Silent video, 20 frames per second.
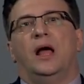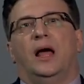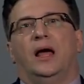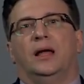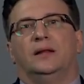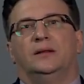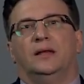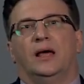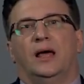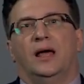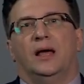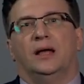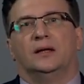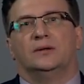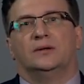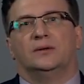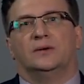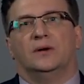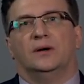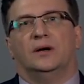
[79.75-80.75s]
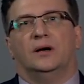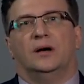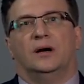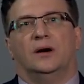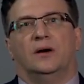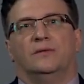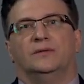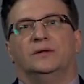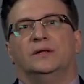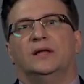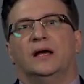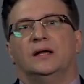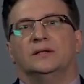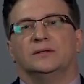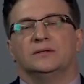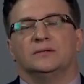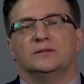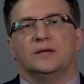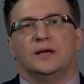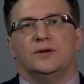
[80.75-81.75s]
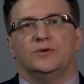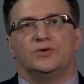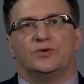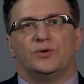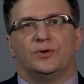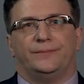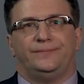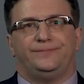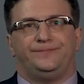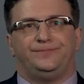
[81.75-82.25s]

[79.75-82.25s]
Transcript: at the end of the 19th century.